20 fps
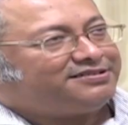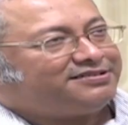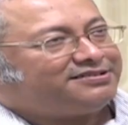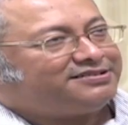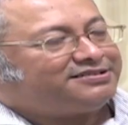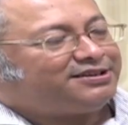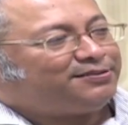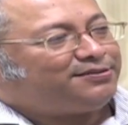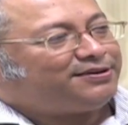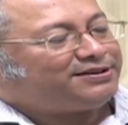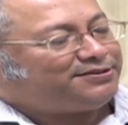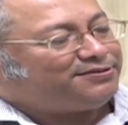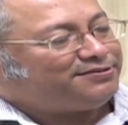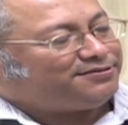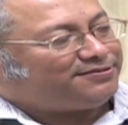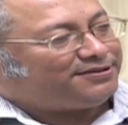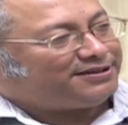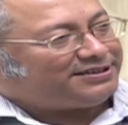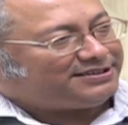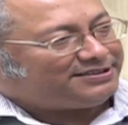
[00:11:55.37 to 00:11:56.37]
So
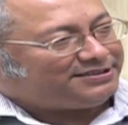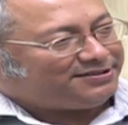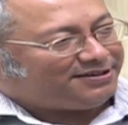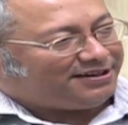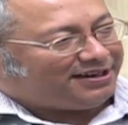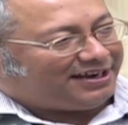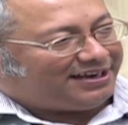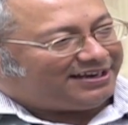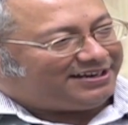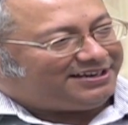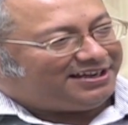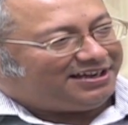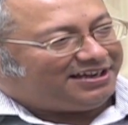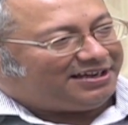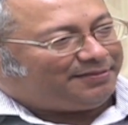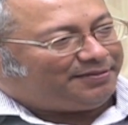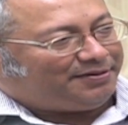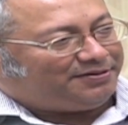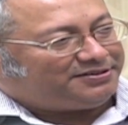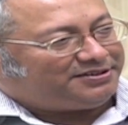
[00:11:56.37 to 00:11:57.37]
what is your idea
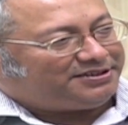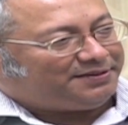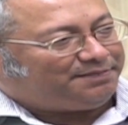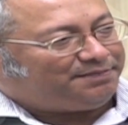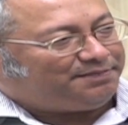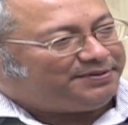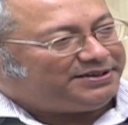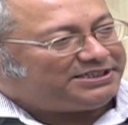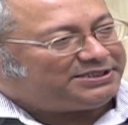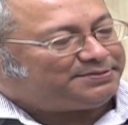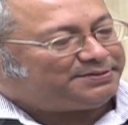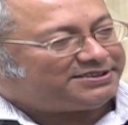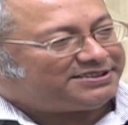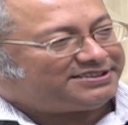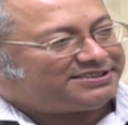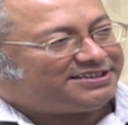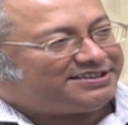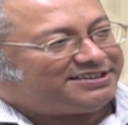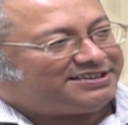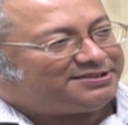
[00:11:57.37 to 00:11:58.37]
about the peace
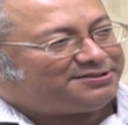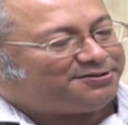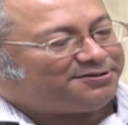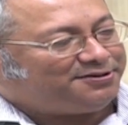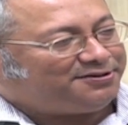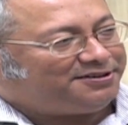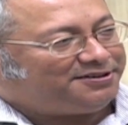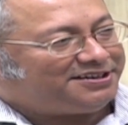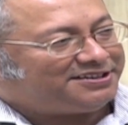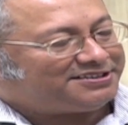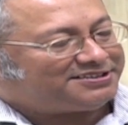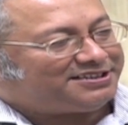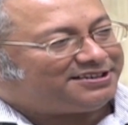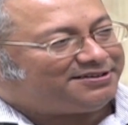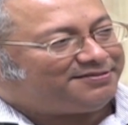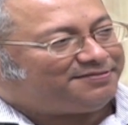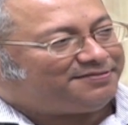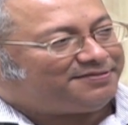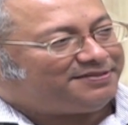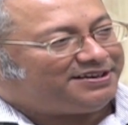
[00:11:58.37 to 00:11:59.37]
process that is going on in
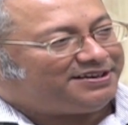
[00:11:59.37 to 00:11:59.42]
Assam